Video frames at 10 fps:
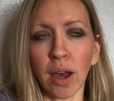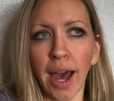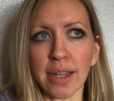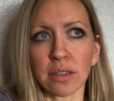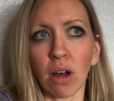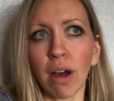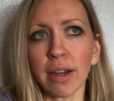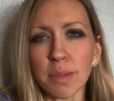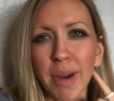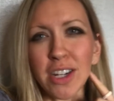as long
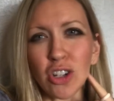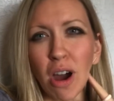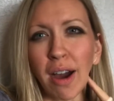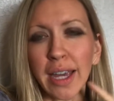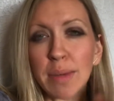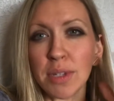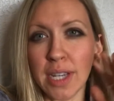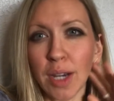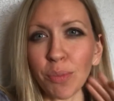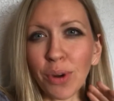as my jaw keeps
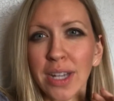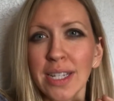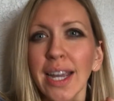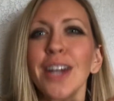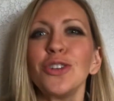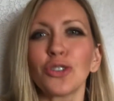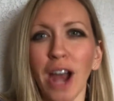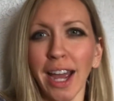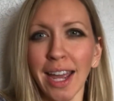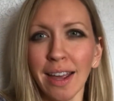decompressing and
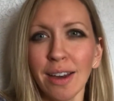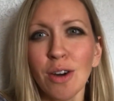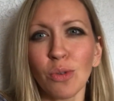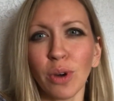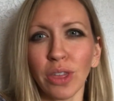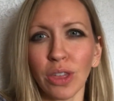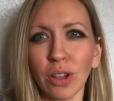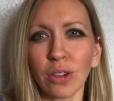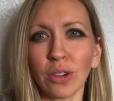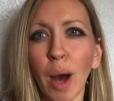tracking with
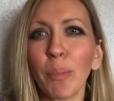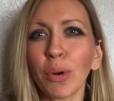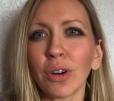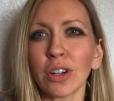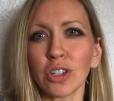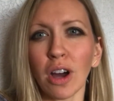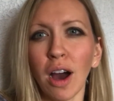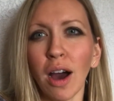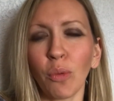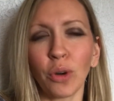the upper
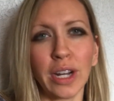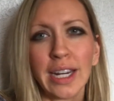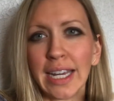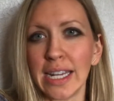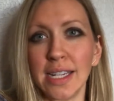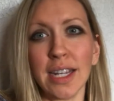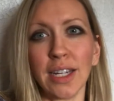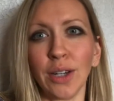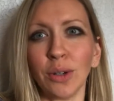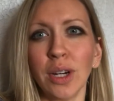jaw, we're going to
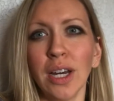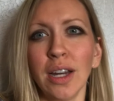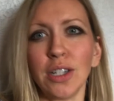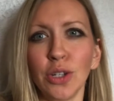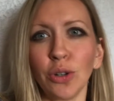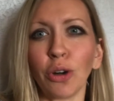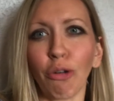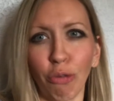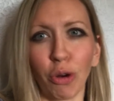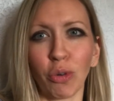continue to go
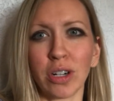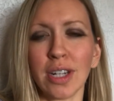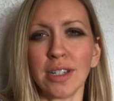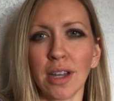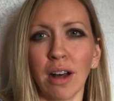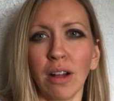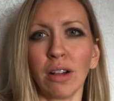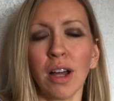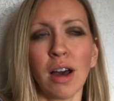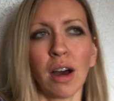forward
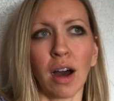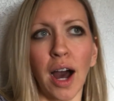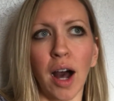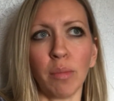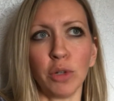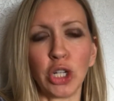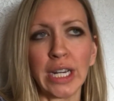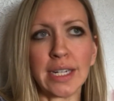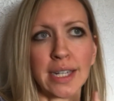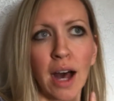until she
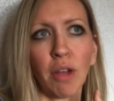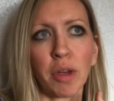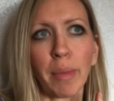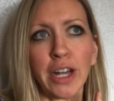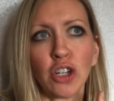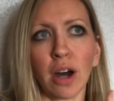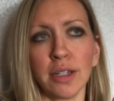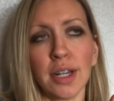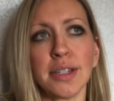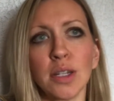can tell that my jaw
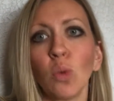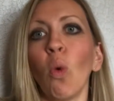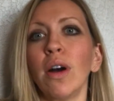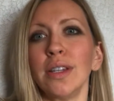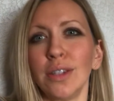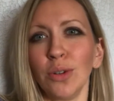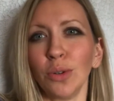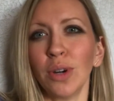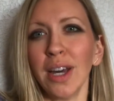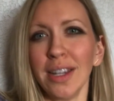doesn't want
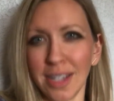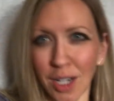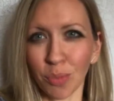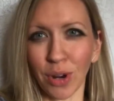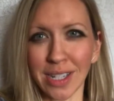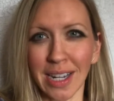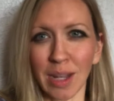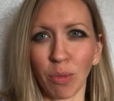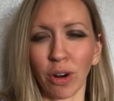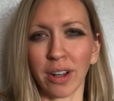to decompress
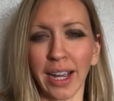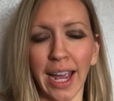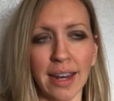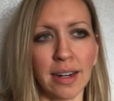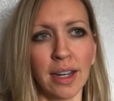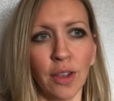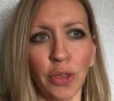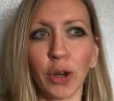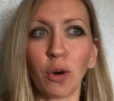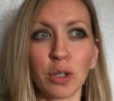anymore. Again,
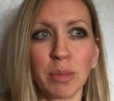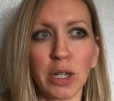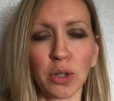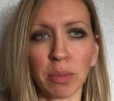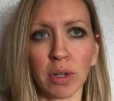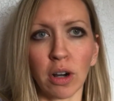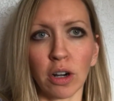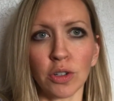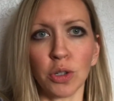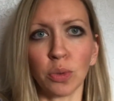the goals of my treatment
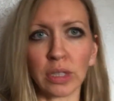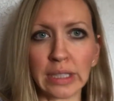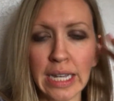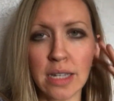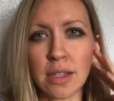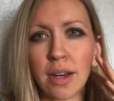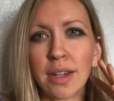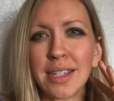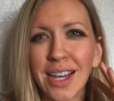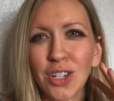are to release
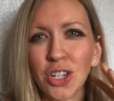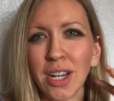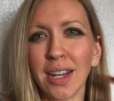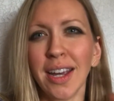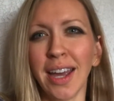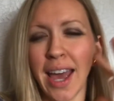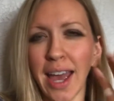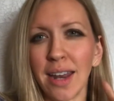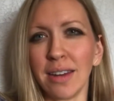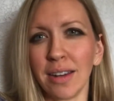the tension
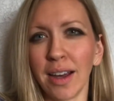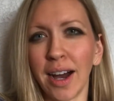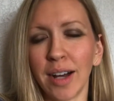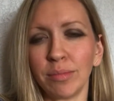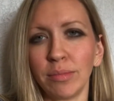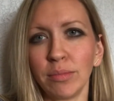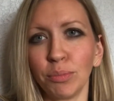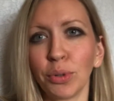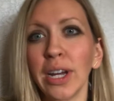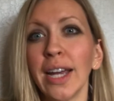and
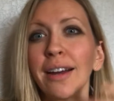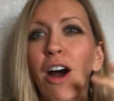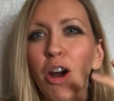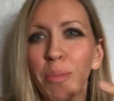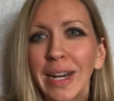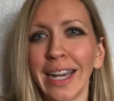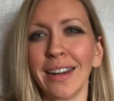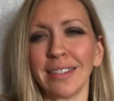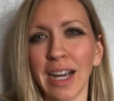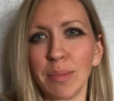bring harmony and
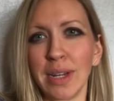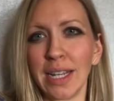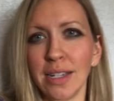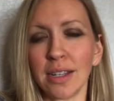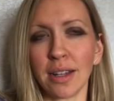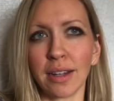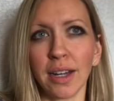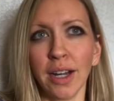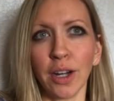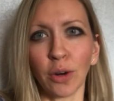alignment into the
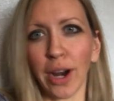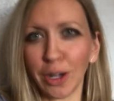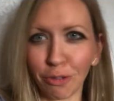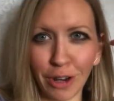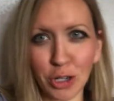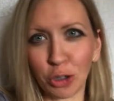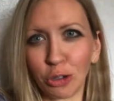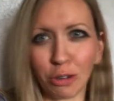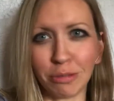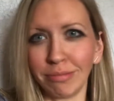
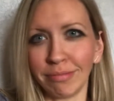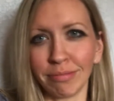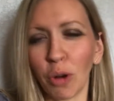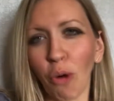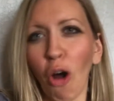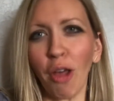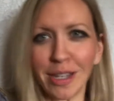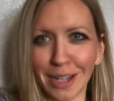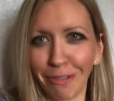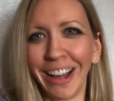craniofacial, all
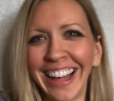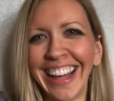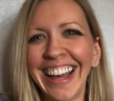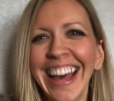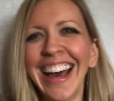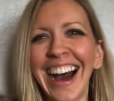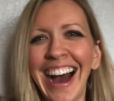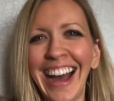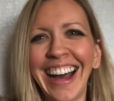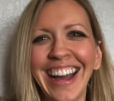that stuff.
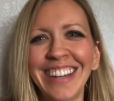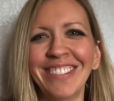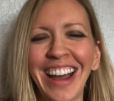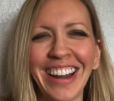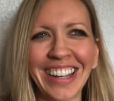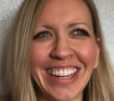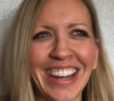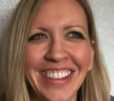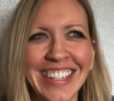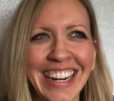I'm not good
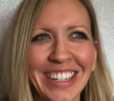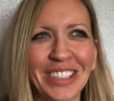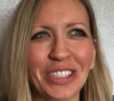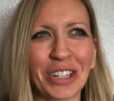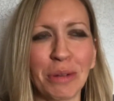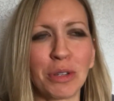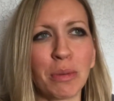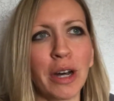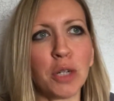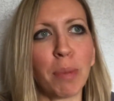on the technical terms so
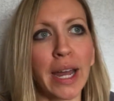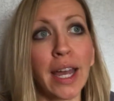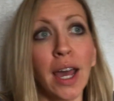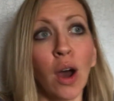much, but